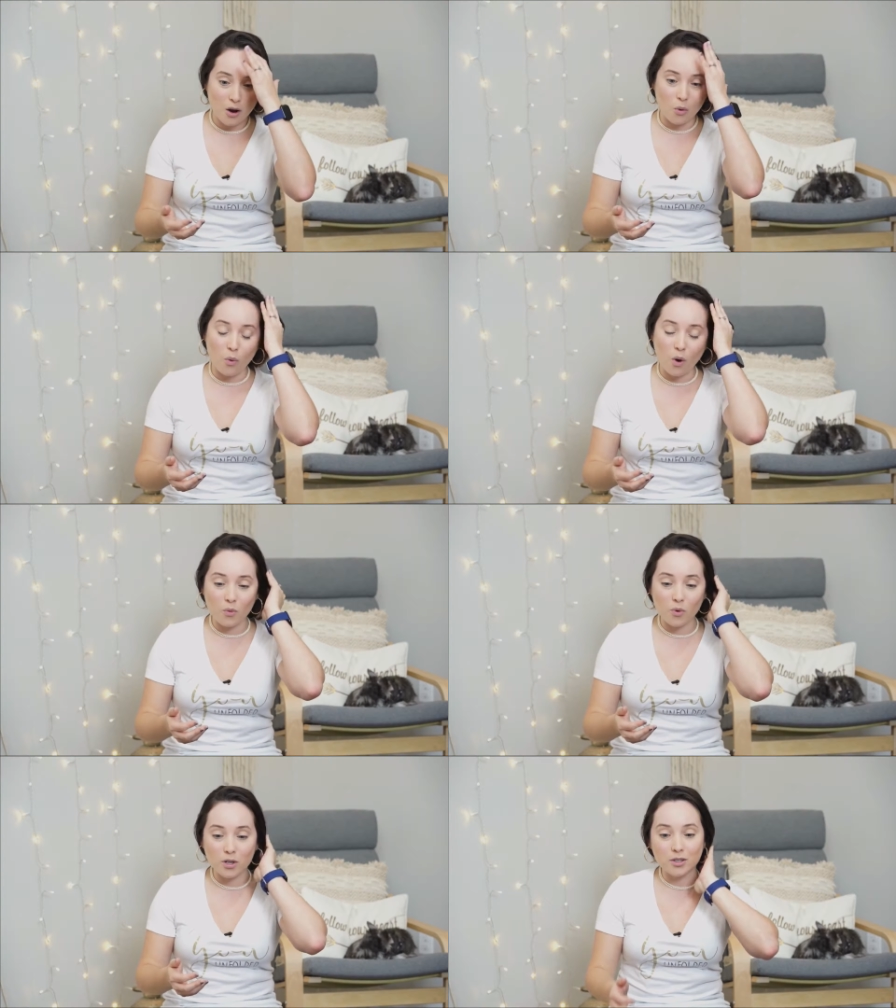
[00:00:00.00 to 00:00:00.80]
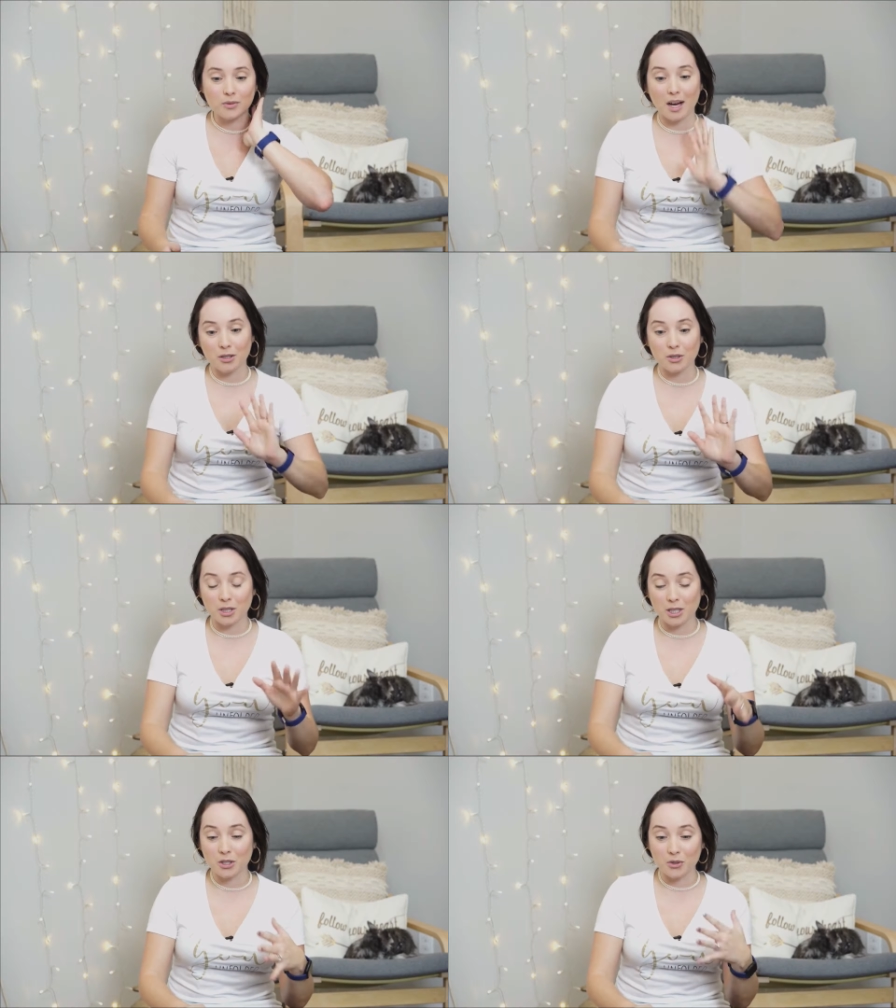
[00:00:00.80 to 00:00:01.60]
What we're
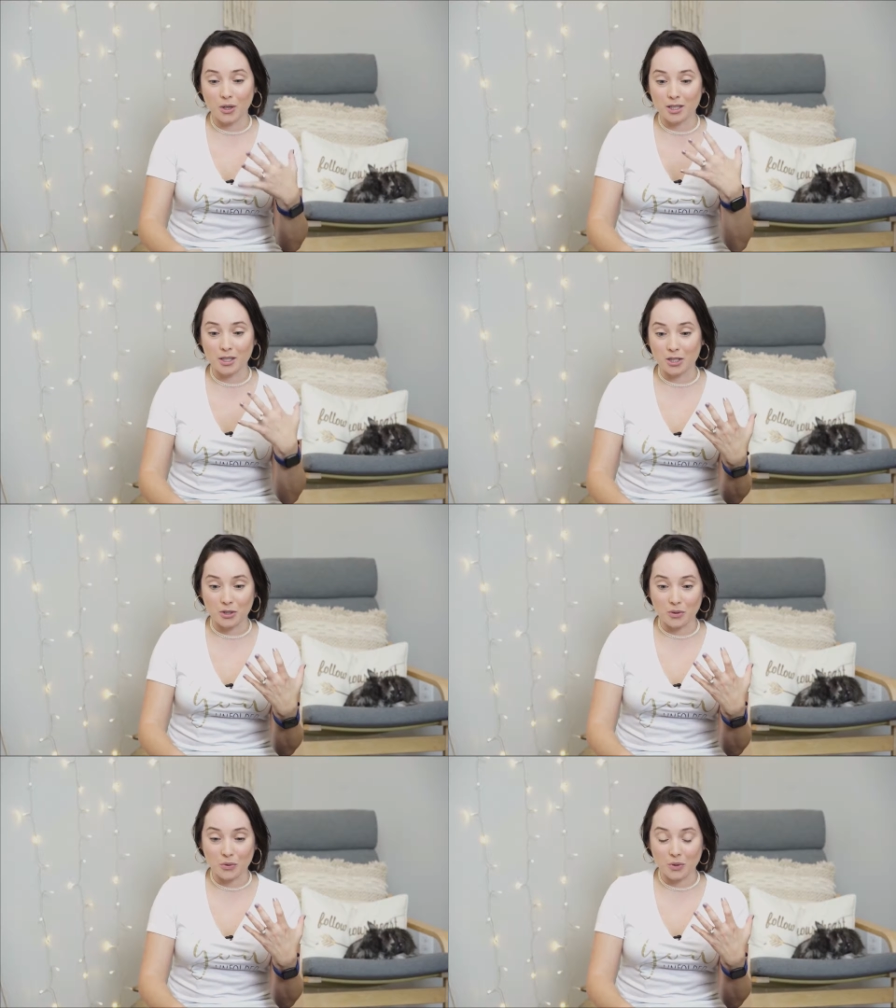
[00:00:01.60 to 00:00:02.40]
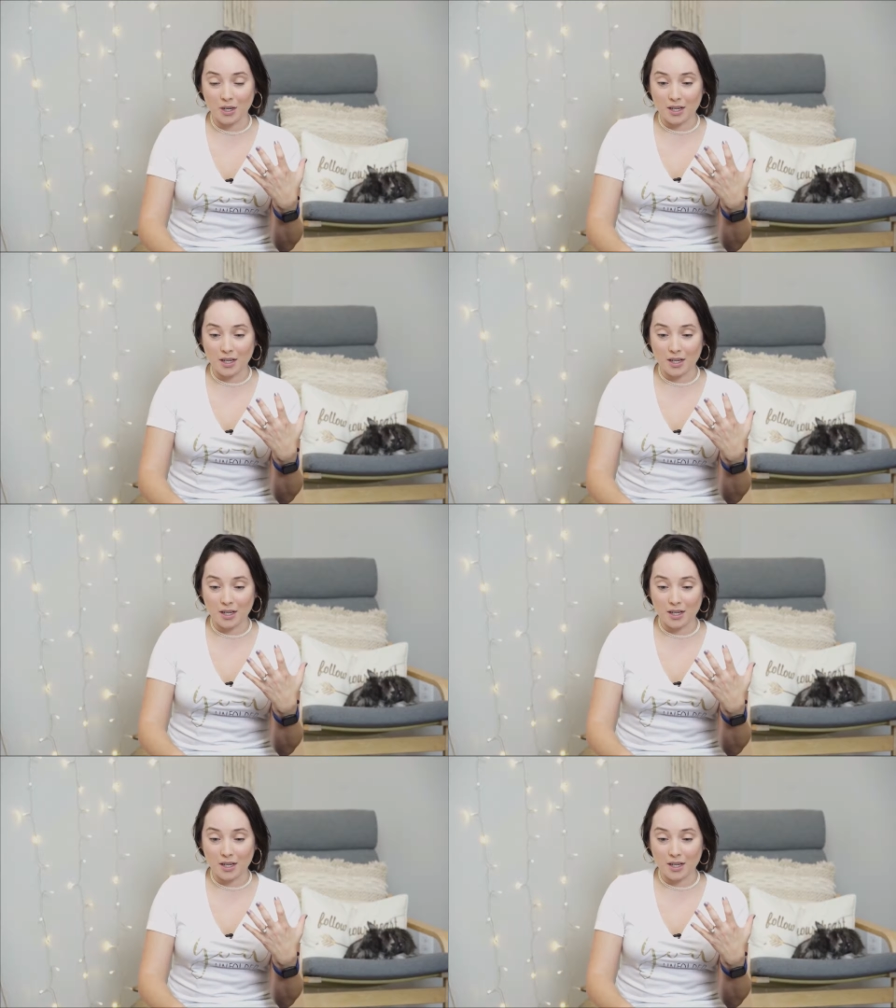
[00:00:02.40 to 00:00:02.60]
actually trying to do